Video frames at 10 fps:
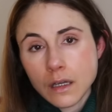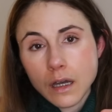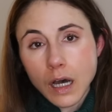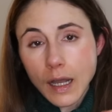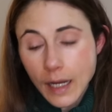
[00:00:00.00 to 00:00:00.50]

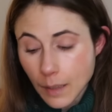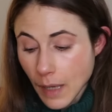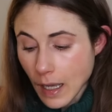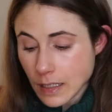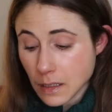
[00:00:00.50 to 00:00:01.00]
uh, hair
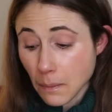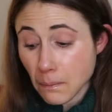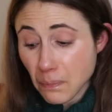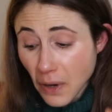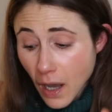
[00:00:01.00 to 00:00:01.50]
mask.
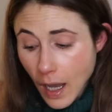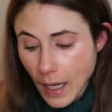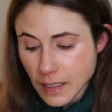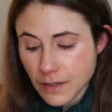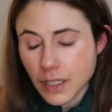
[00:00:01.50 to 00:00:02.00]

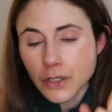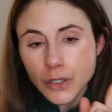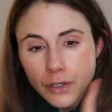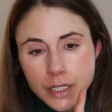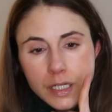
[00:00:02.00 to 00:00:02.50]
But the
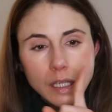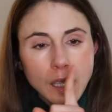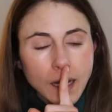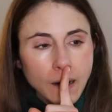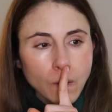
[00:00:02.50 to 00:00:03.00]
Nourishing
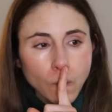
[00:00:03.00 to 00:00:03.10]
Hair